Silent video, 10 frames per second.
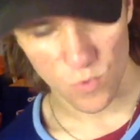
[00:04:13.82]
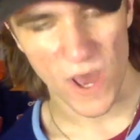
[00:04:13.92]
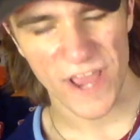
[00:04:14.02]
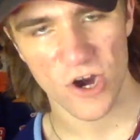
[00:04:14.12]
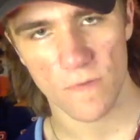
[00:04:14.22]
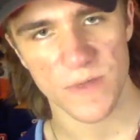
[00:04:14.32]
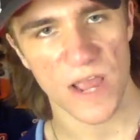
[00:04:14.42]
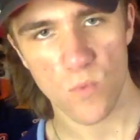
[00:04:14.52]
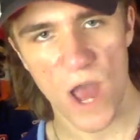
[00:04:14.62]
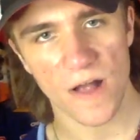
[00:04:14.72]
winger.
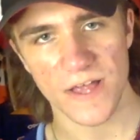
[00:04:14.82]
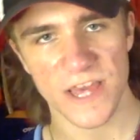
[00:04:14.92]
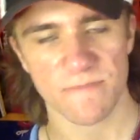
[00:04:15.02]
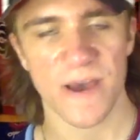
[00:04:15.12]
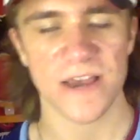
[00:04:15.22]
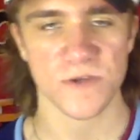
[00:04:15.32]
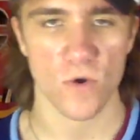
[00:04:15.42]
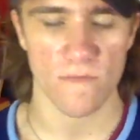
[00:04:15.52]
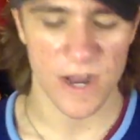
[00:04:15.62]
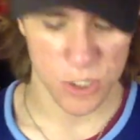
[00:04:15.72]
Played well in this past year
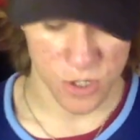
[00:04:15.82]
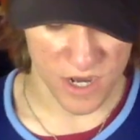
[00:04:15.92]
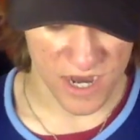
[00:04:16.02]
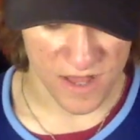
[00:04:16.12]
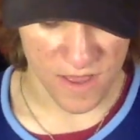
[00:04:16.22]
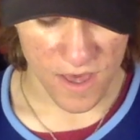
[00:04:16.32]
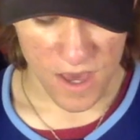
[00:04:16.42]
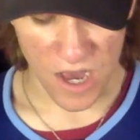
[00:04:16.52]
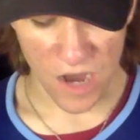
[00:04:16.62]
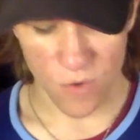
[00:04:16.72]
with Montreal.
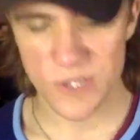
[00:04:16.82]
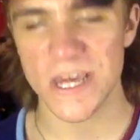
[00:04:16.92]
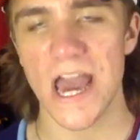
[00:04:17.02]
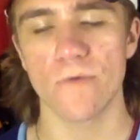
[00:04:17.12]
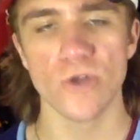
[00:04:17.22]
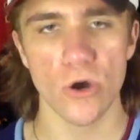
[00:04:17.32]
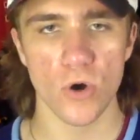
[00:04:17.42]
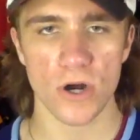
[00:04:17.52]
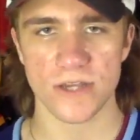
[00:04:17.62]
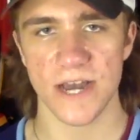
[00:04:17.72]
We'll see how
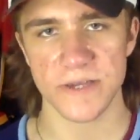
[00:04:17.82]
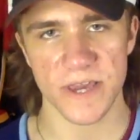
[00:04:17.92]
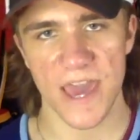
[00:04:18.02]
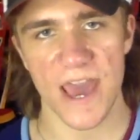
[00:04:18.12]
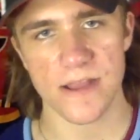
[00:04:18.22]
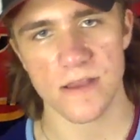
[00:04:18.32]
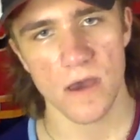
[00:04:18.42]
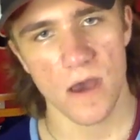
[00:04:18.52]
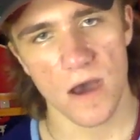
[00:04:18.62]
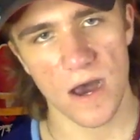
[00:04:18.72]
Newhook does again
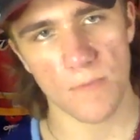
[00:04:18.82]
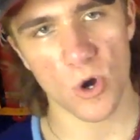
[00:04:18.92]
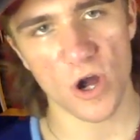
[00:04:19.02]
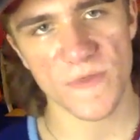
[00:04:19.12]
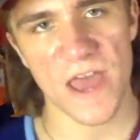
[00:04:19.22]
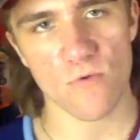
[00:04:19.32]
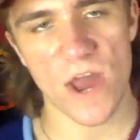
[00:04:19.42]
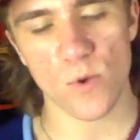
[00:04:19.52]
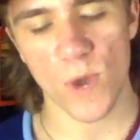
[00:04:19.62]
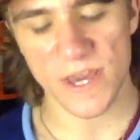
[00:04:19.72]
on that
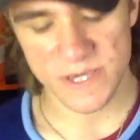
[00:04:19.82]
right wing